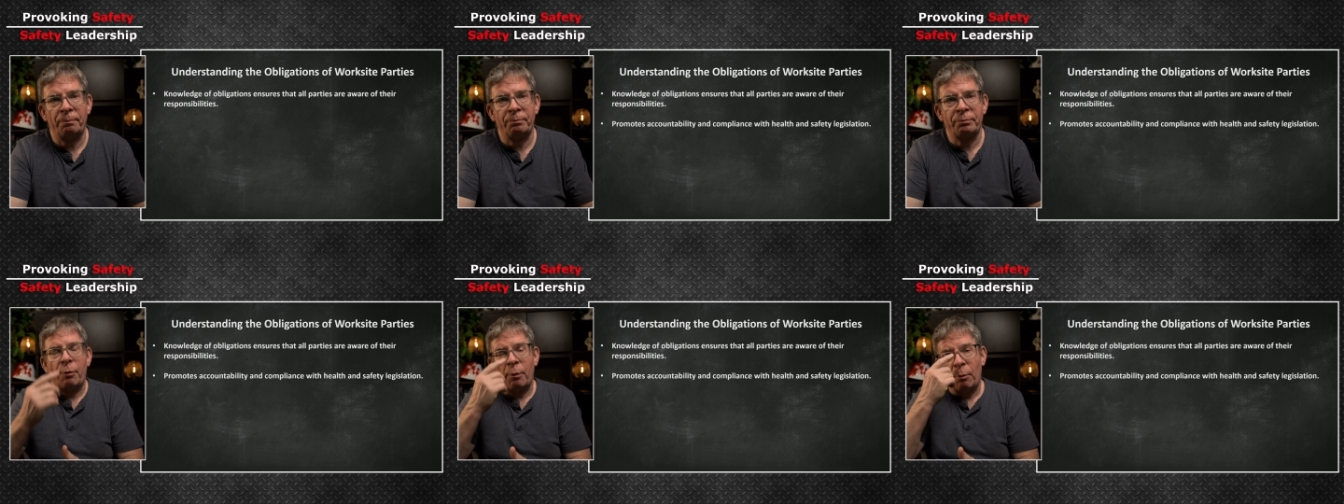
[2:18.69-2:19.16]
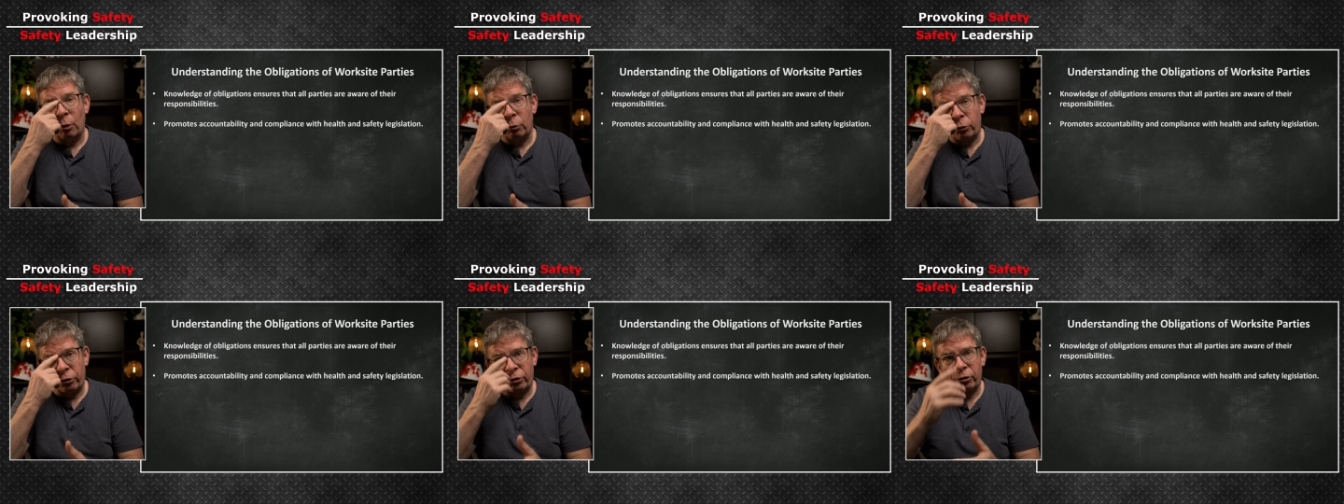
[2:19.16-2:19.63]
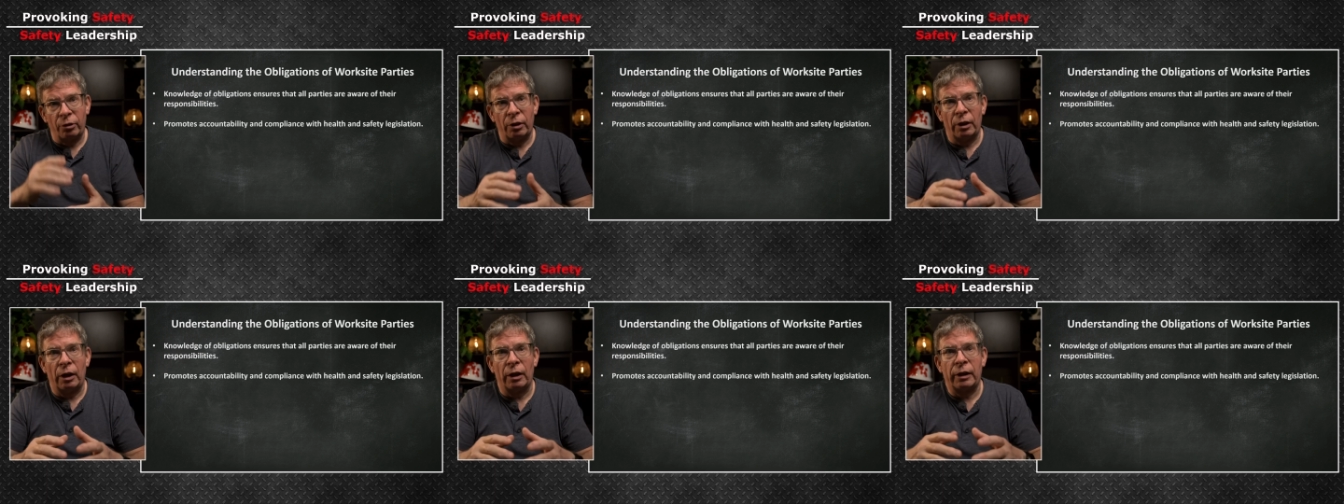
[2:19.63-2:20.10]
It promotes
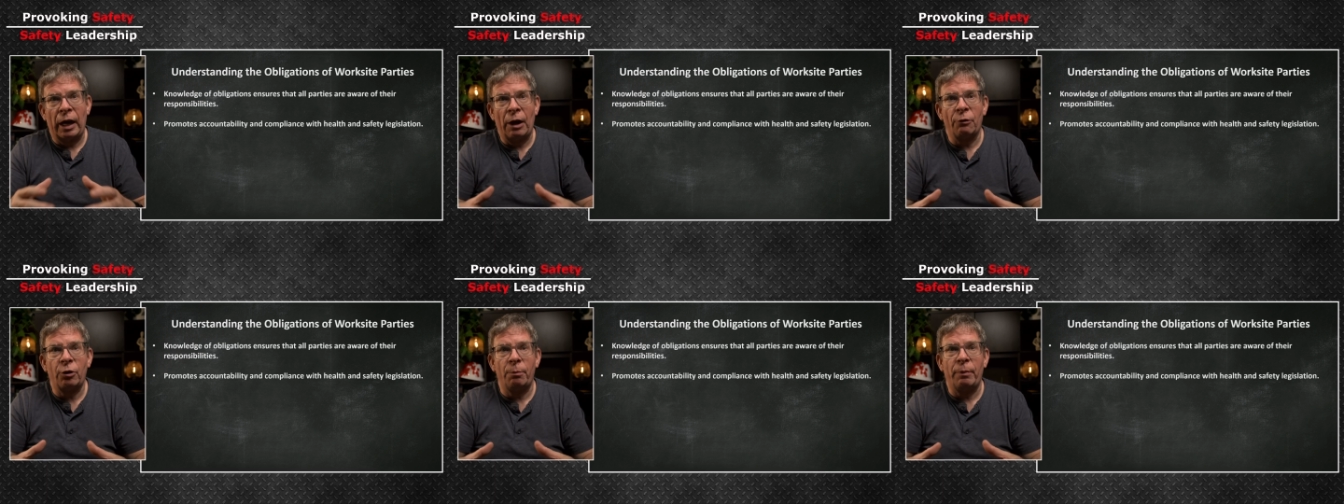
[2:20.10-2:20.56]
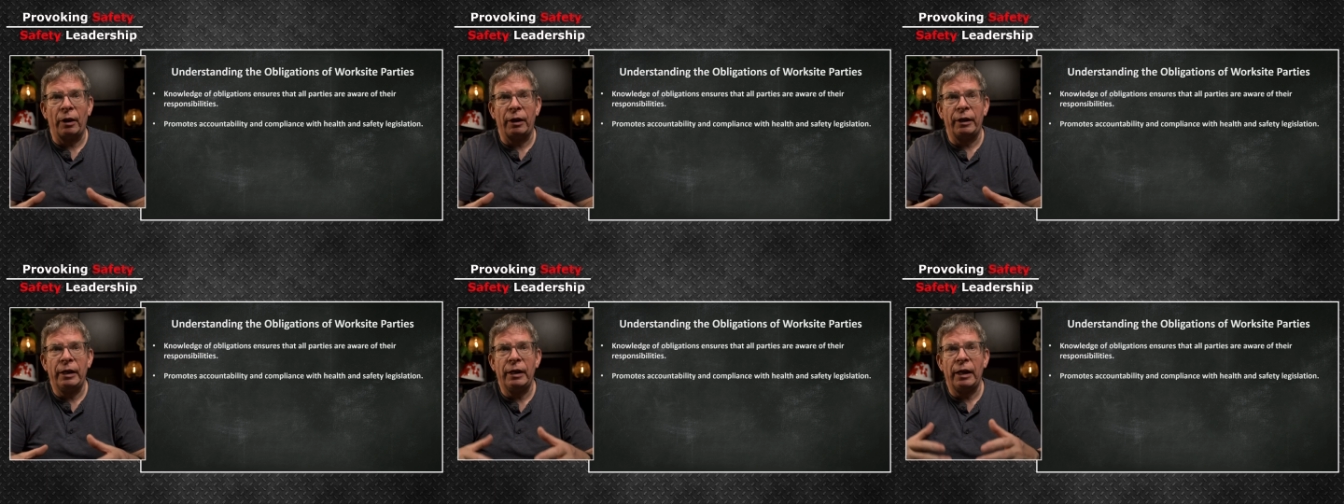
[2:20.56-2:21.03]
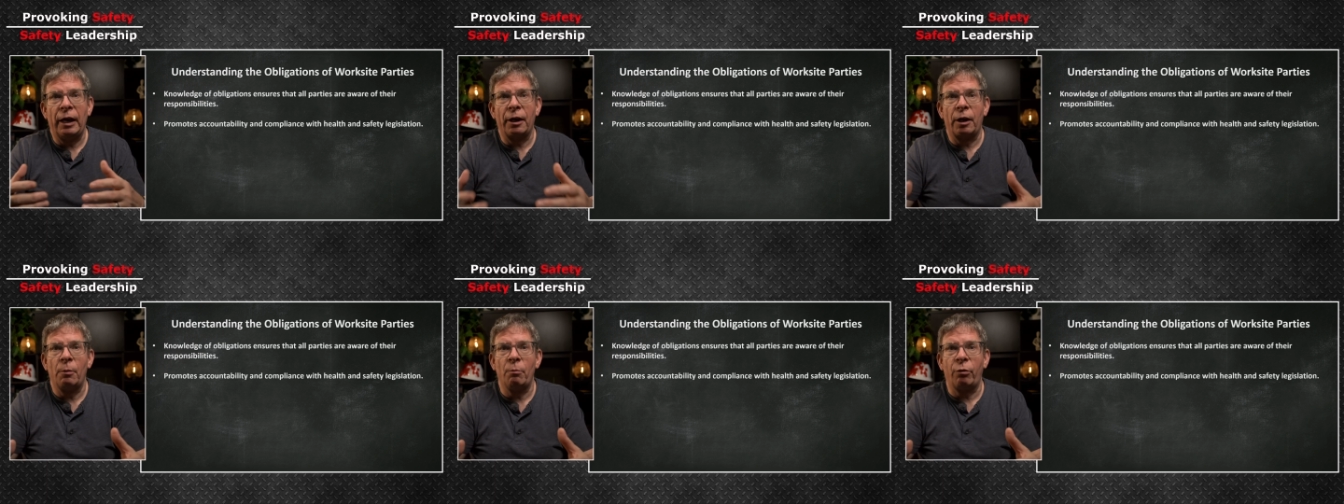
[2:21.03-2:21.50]
accountability
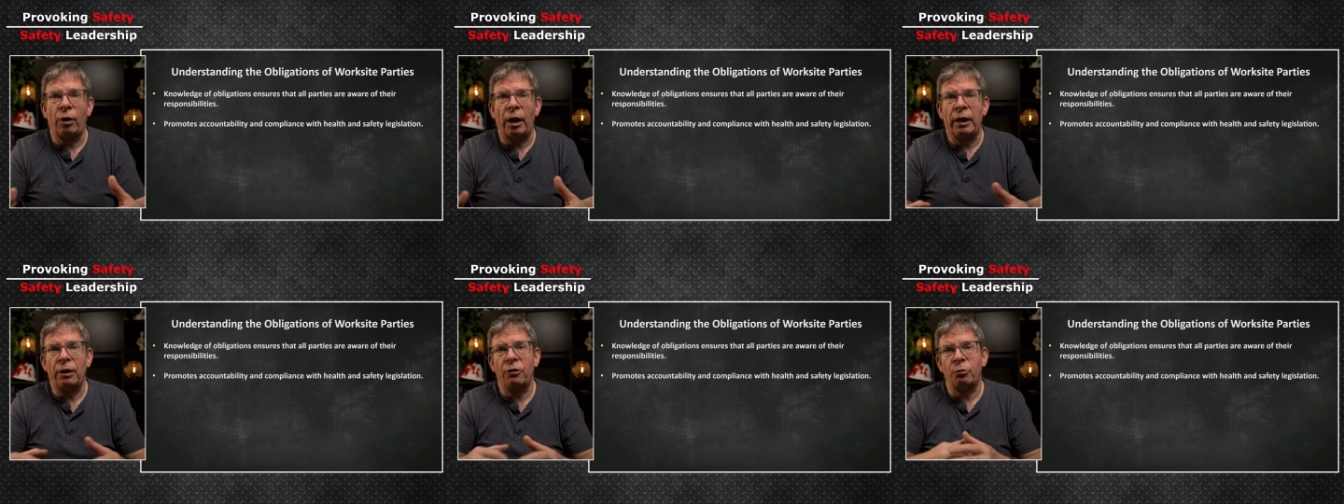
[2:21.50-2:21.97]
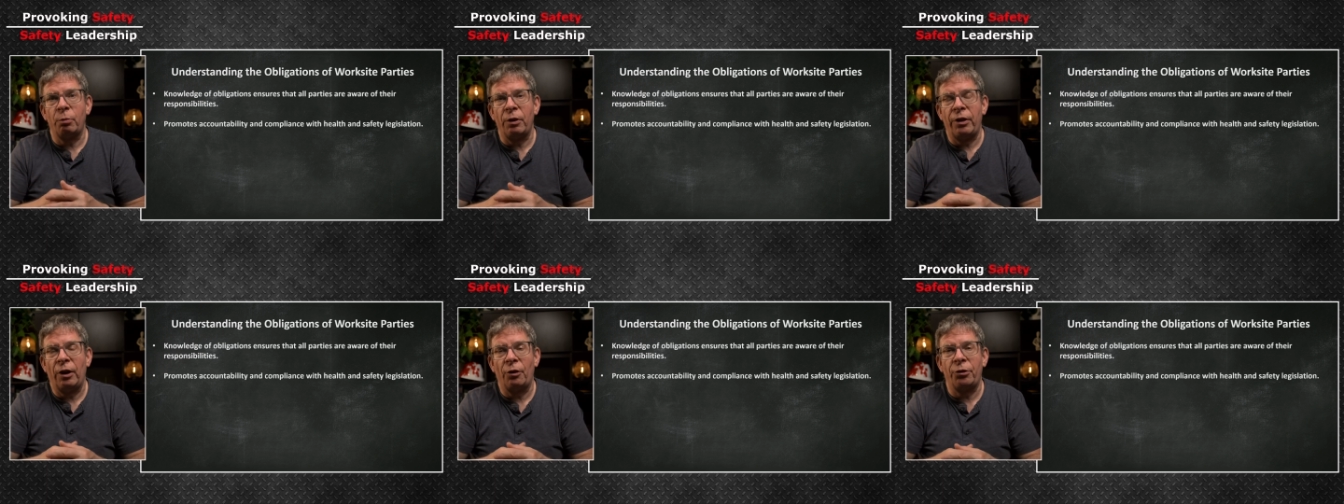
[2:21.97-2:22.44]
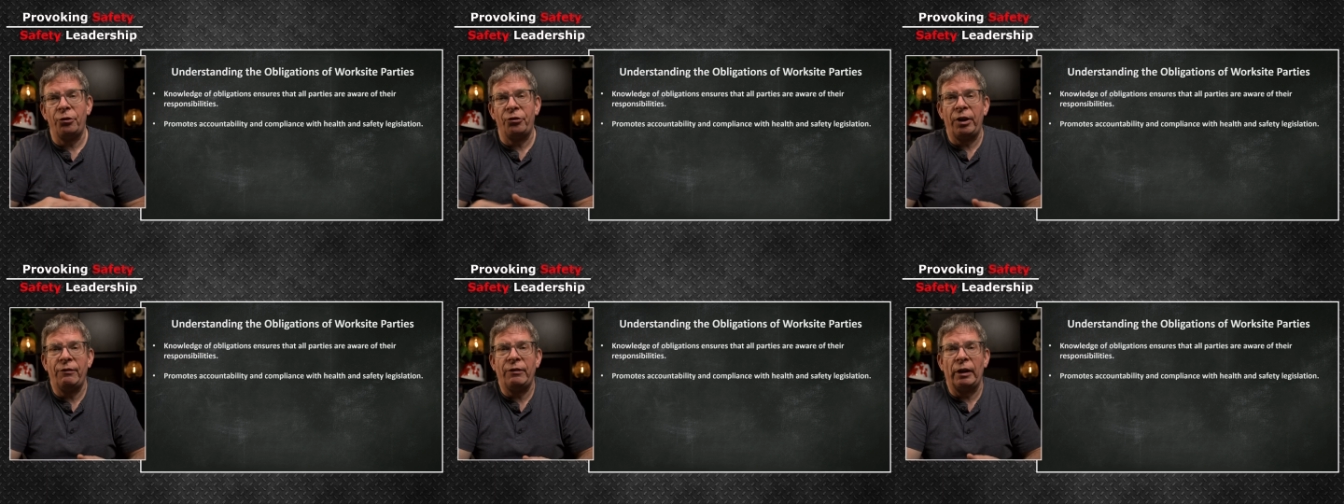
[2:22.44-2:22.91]
and compliance with health and
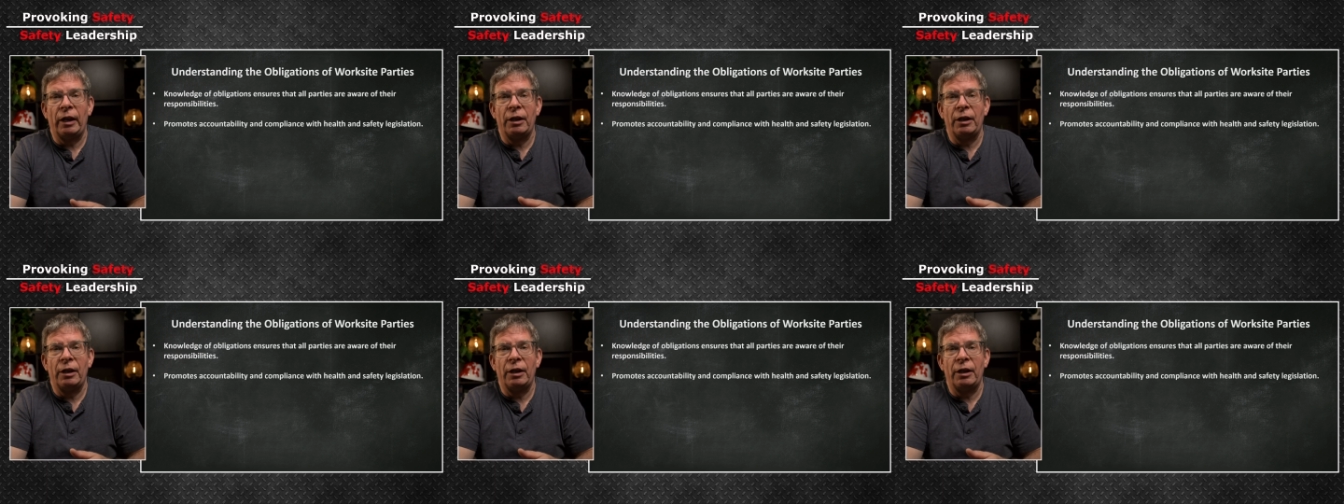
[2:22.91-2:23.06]
safety